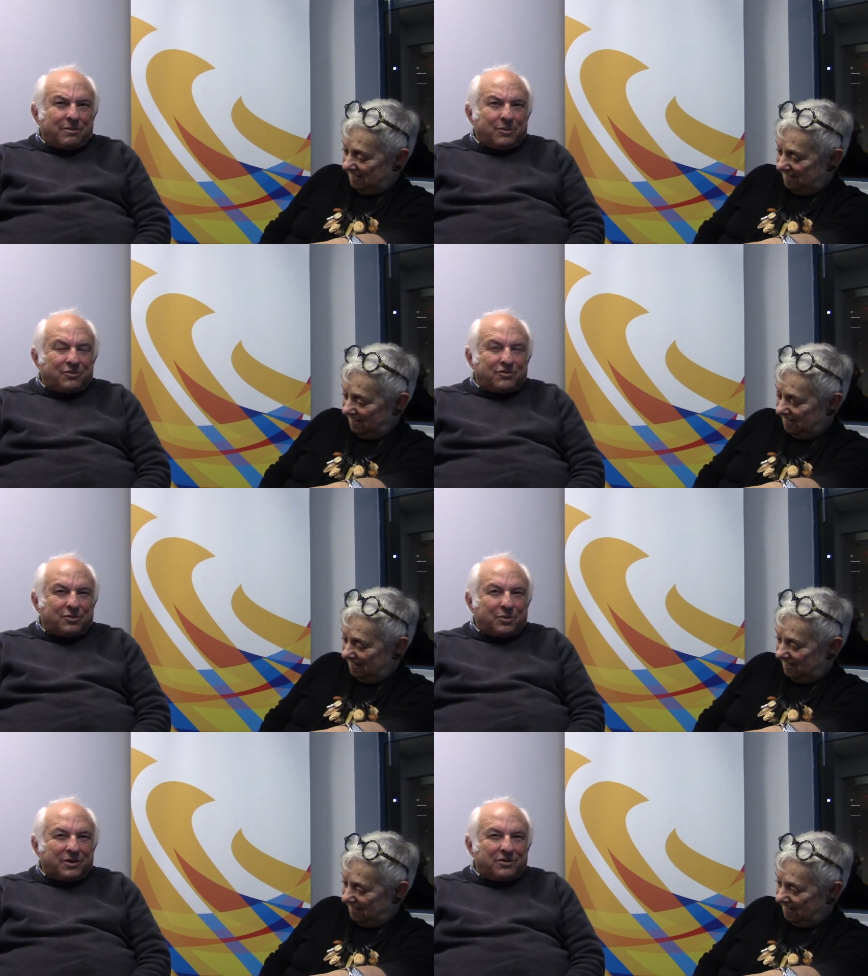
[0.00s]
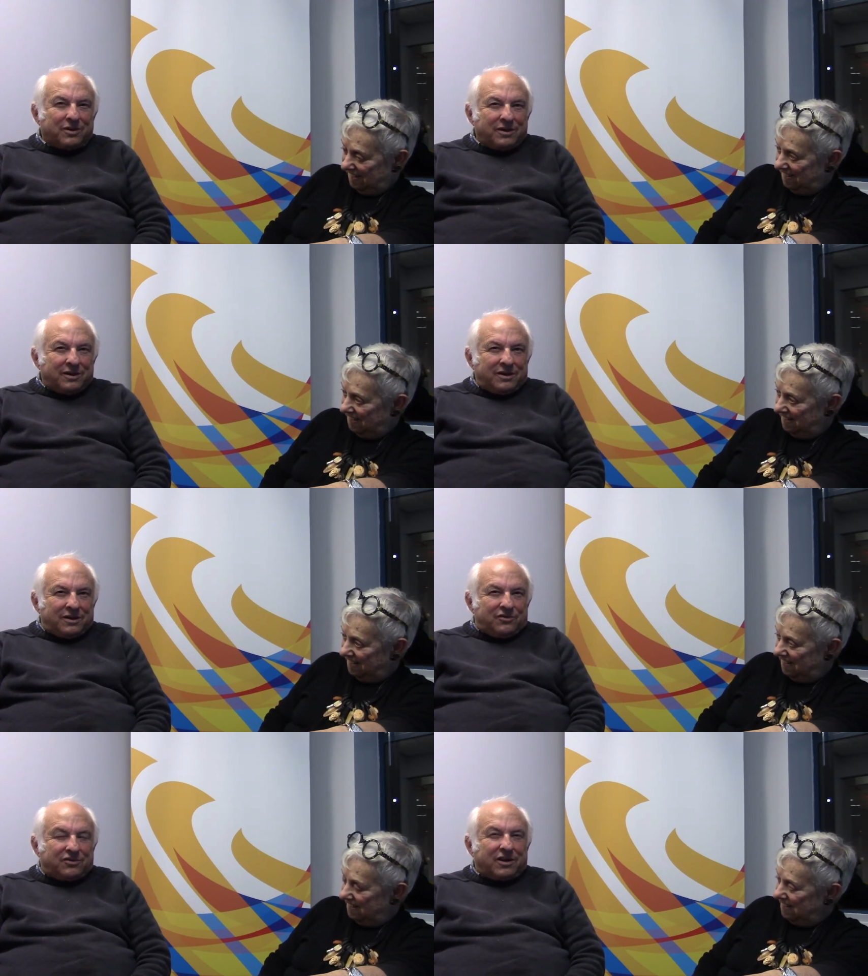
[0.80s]
Speaker 1: I was doing
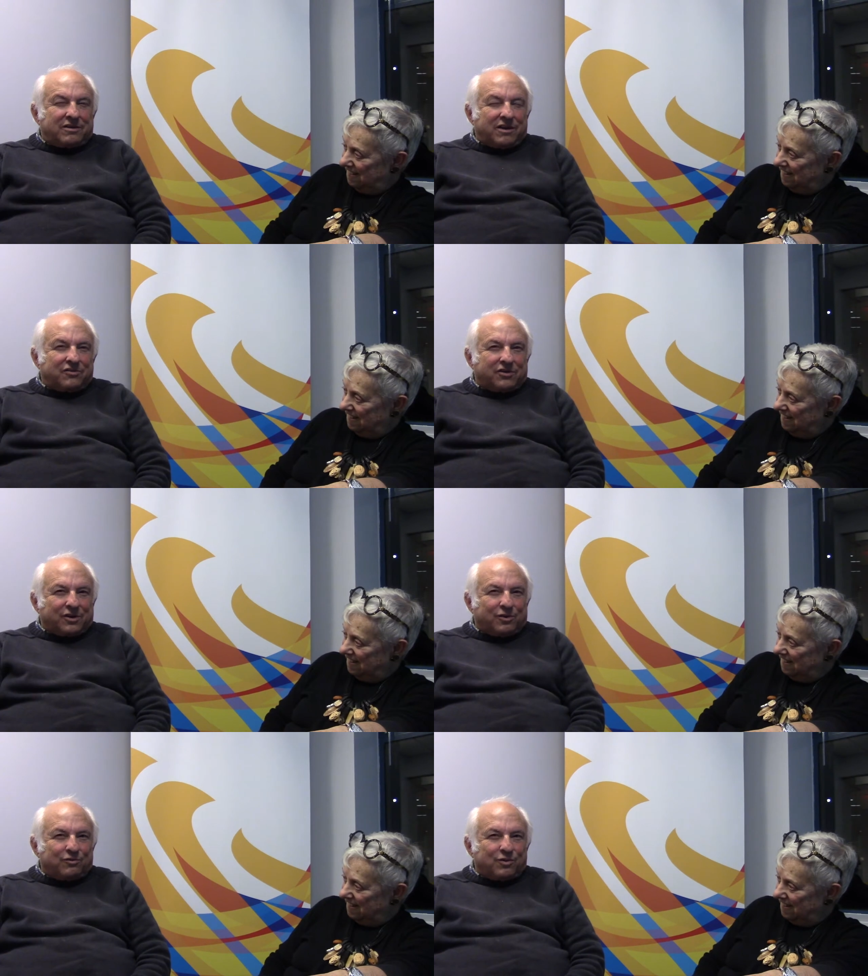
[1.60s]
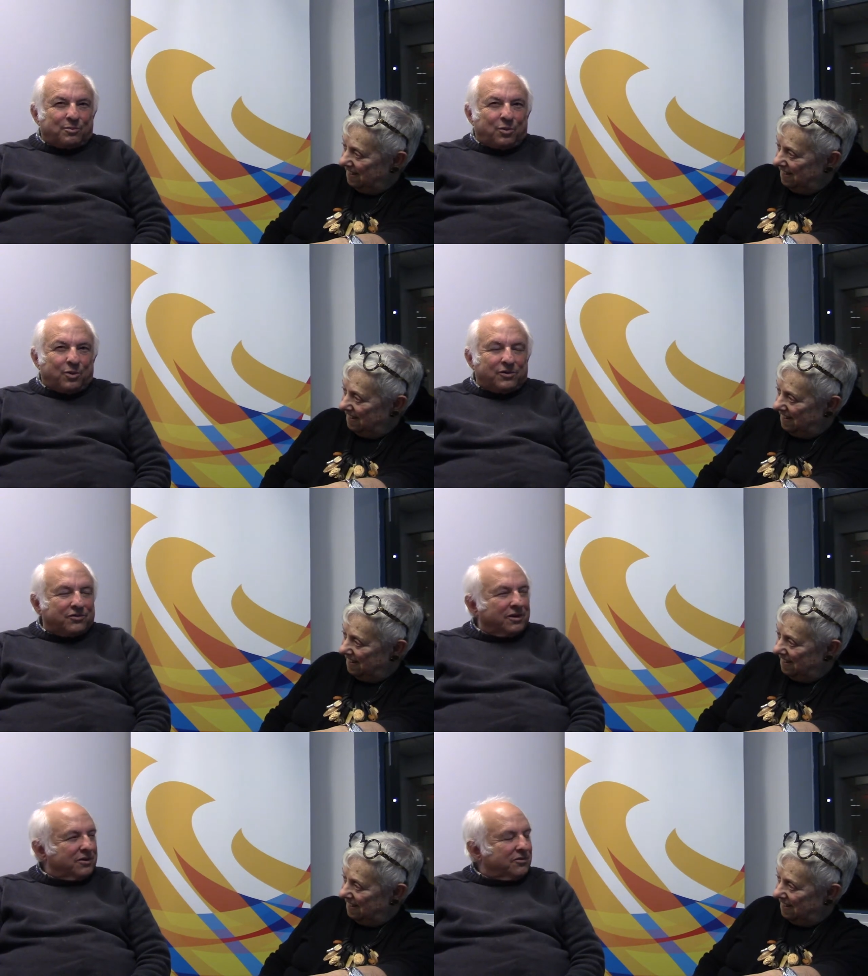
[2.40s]
statistical
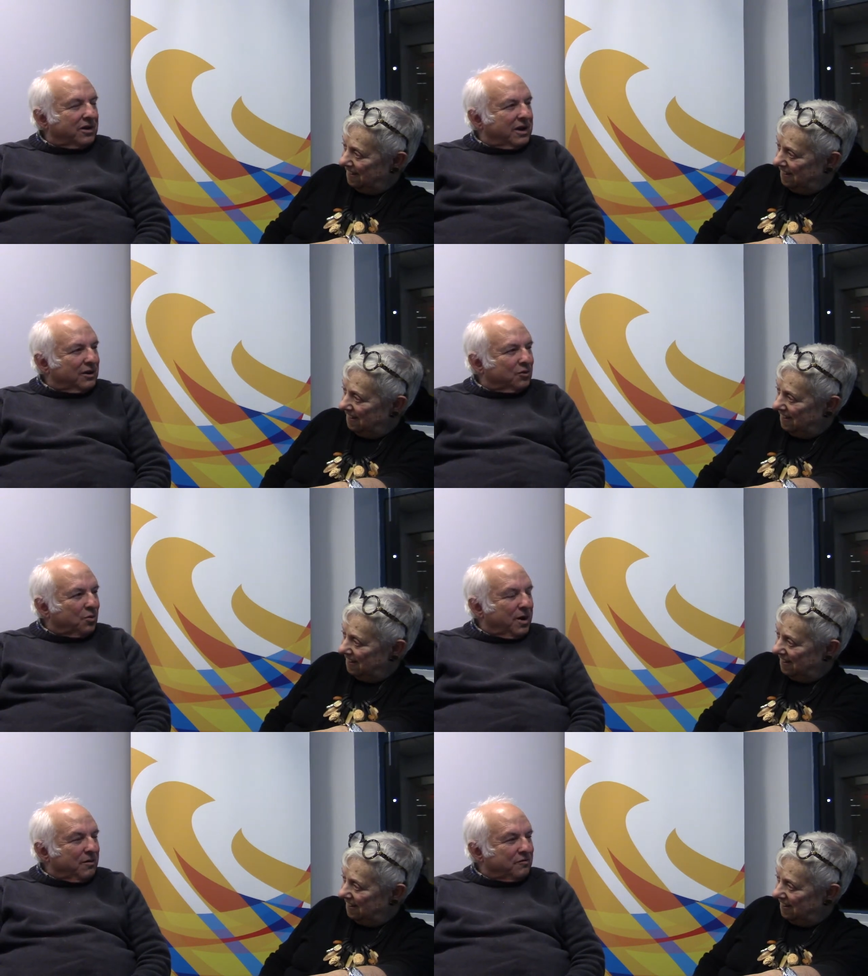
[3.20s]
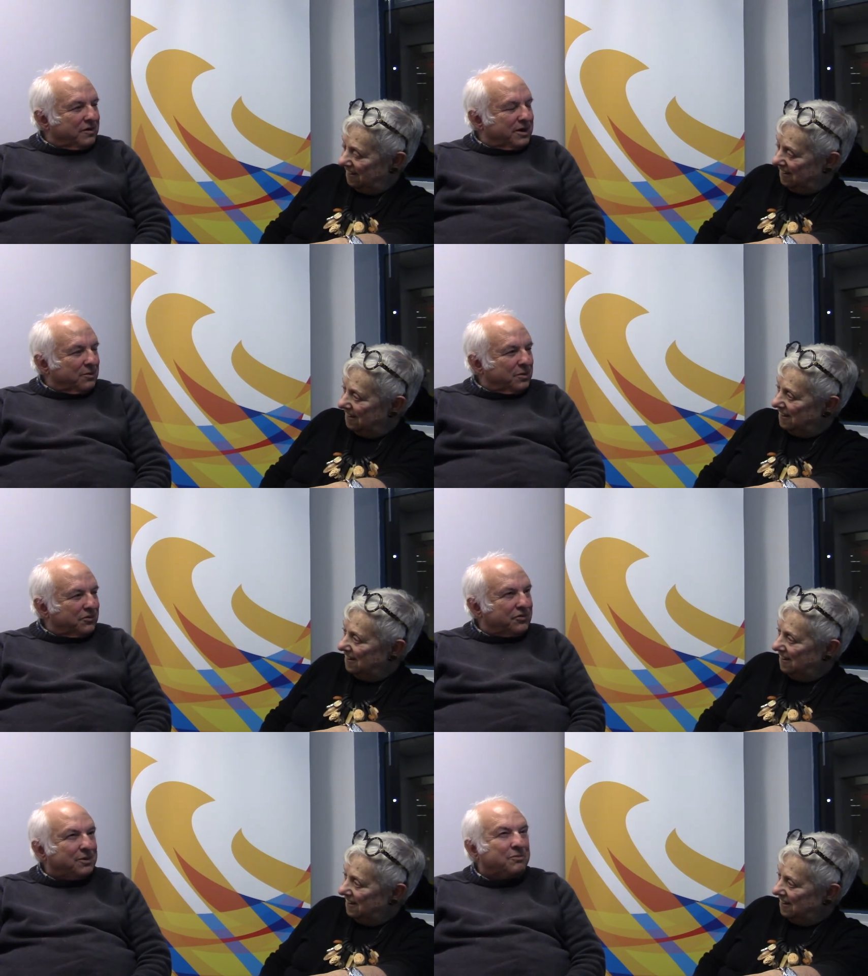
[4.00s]
reports on child welfare,
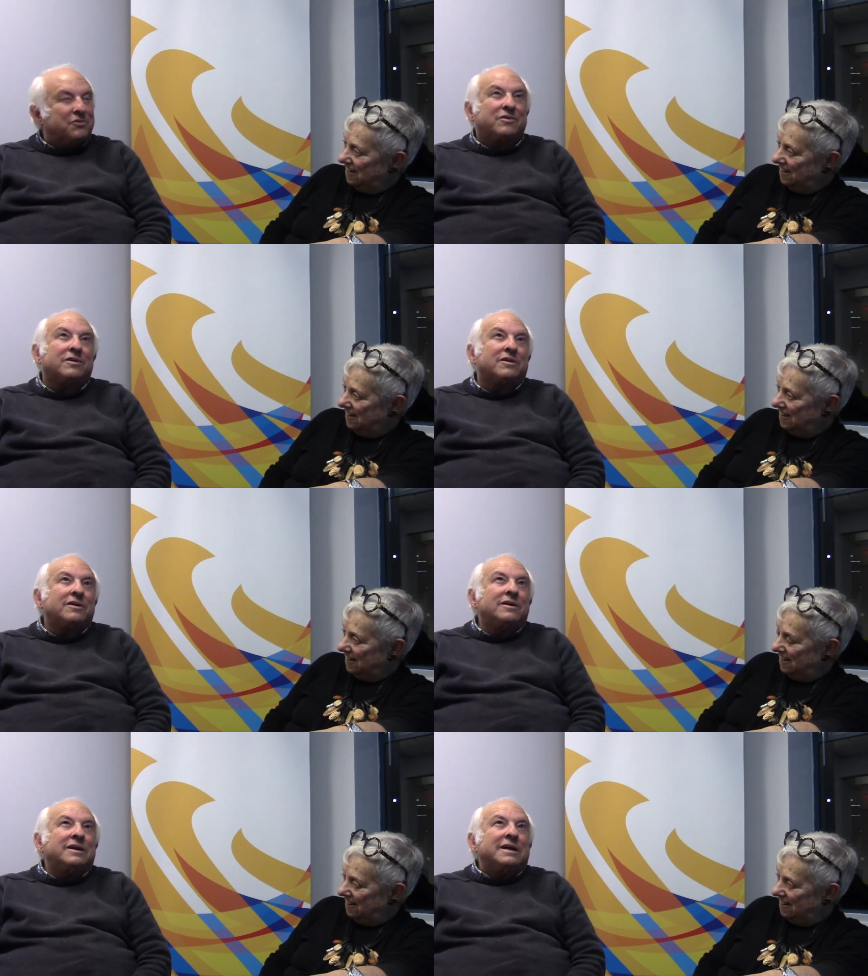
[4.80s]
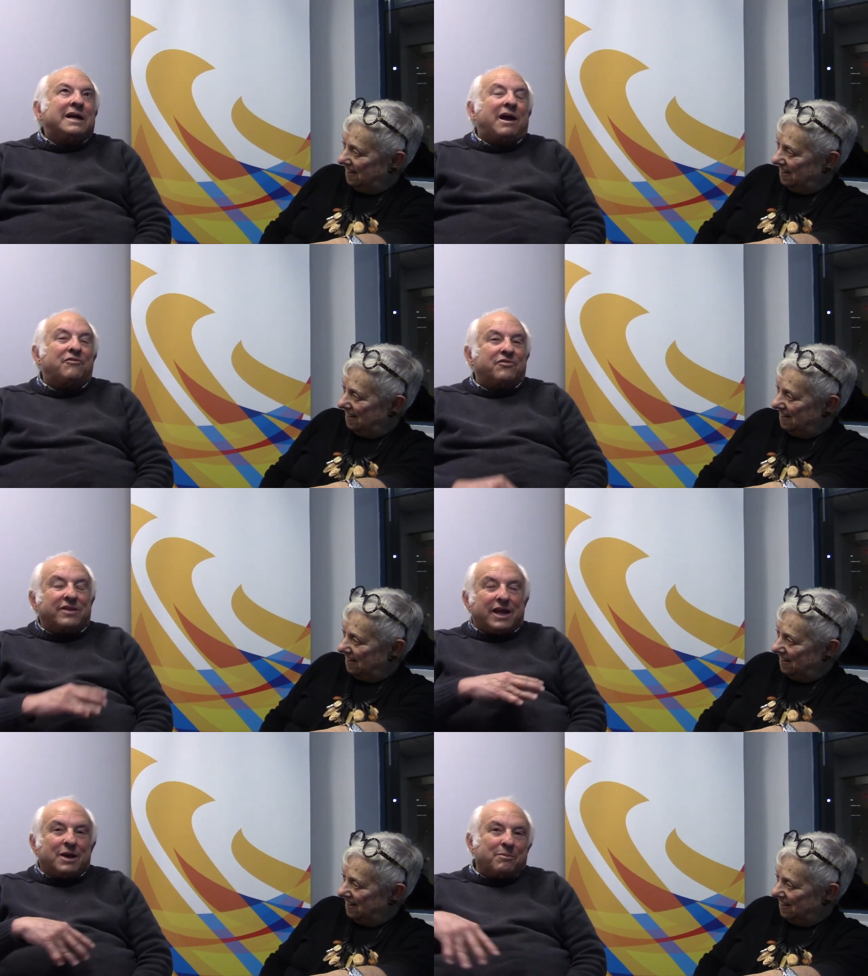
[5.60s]
which seems to have
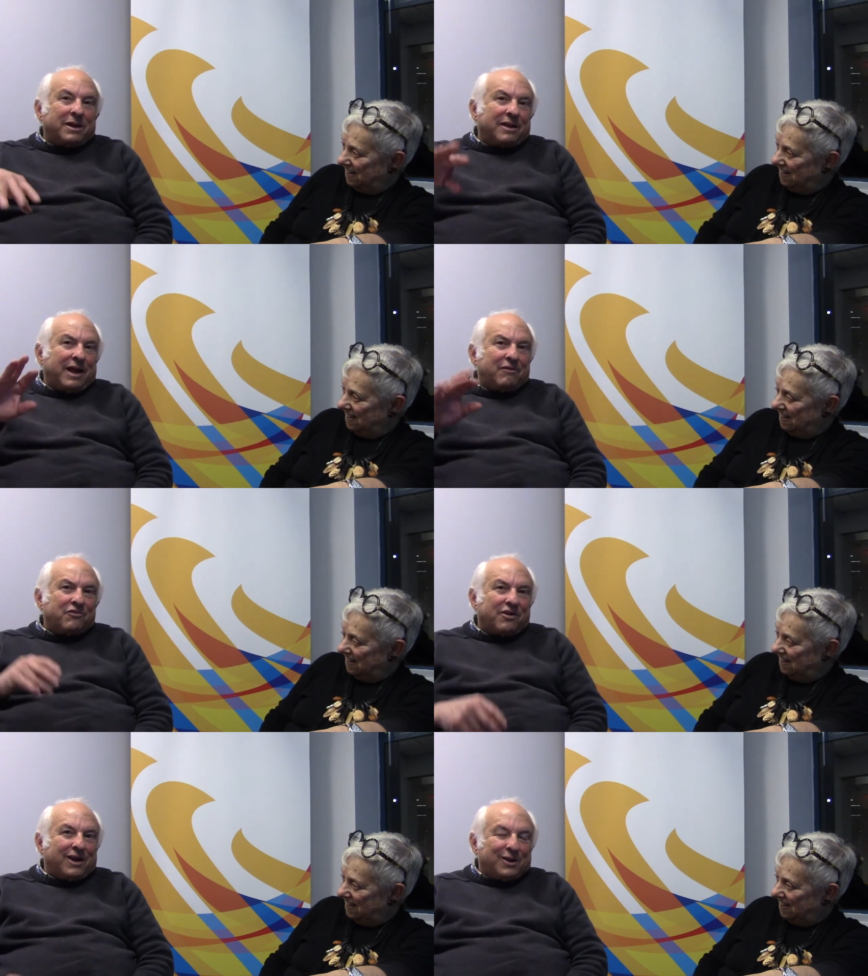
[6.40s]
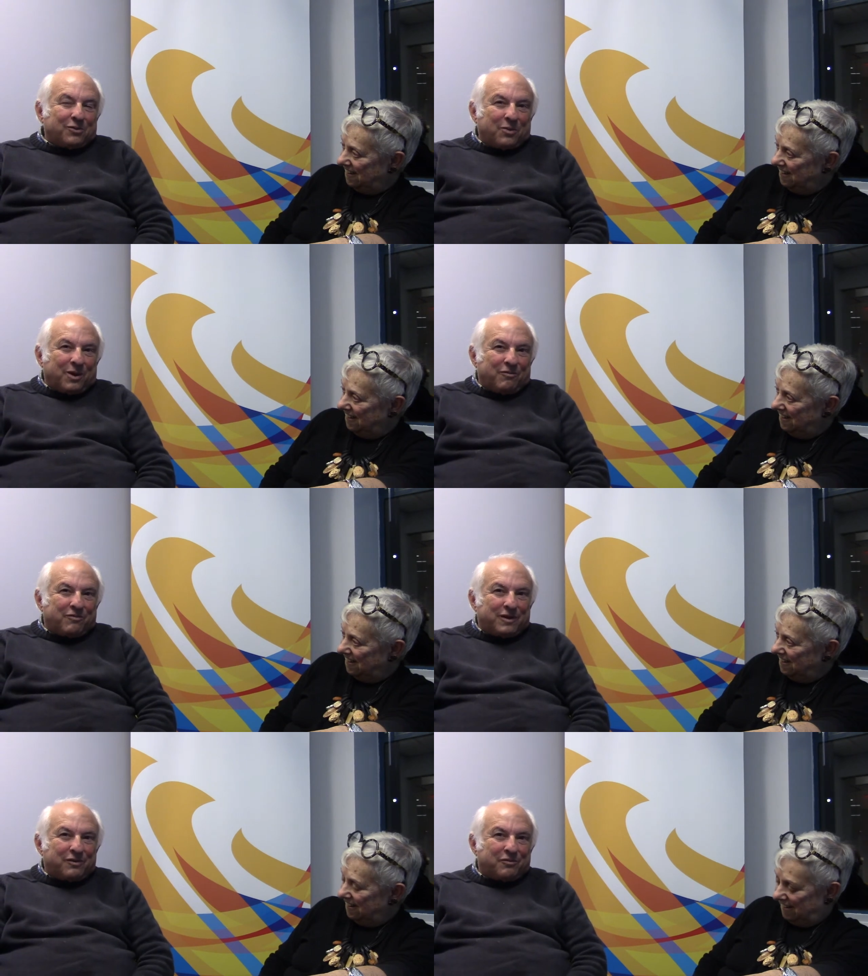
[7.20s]
stayed in my life, child
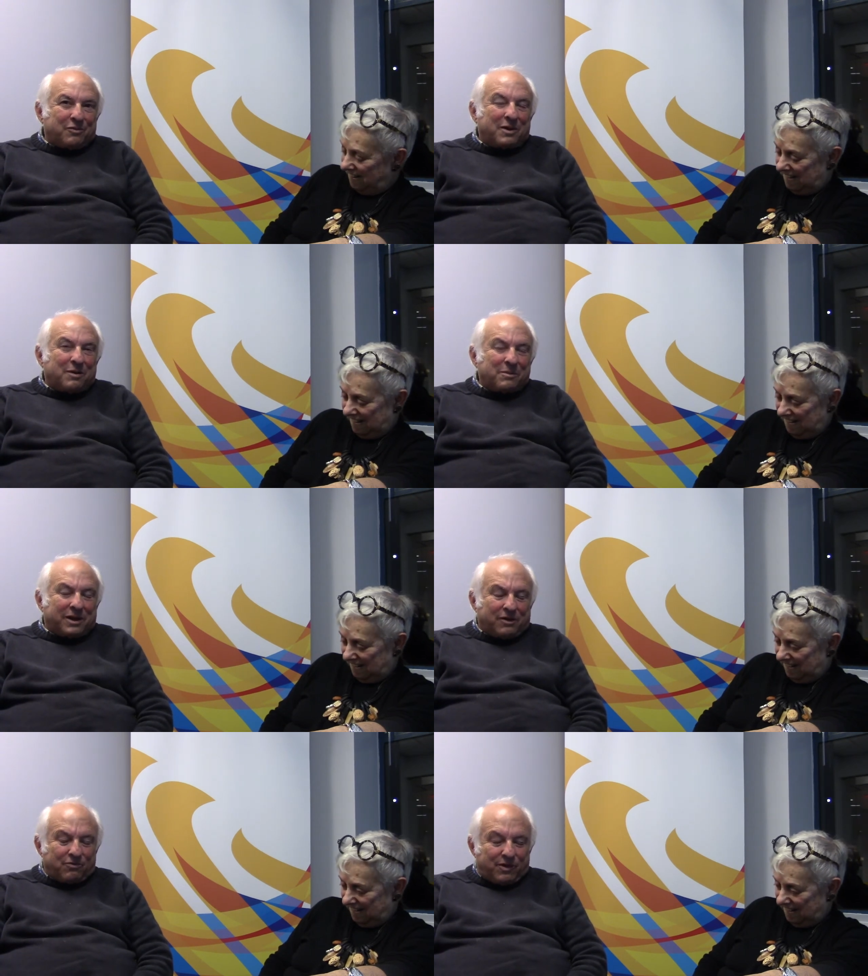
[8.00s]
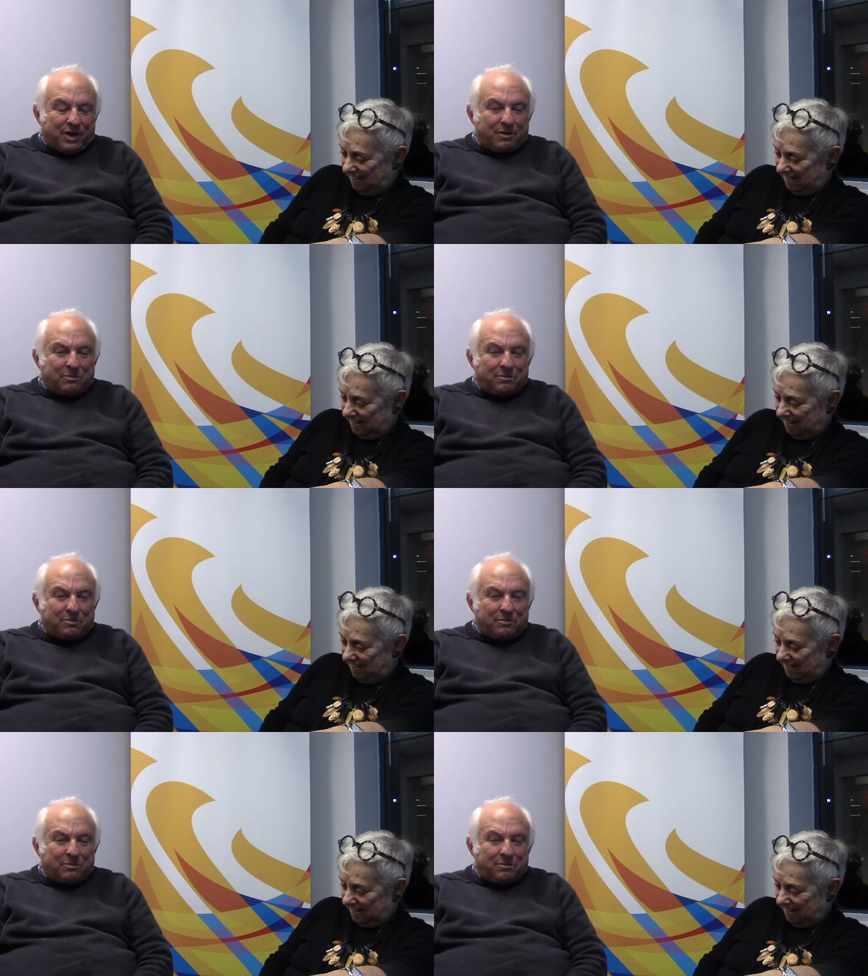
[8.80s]
welfare, throughout my career.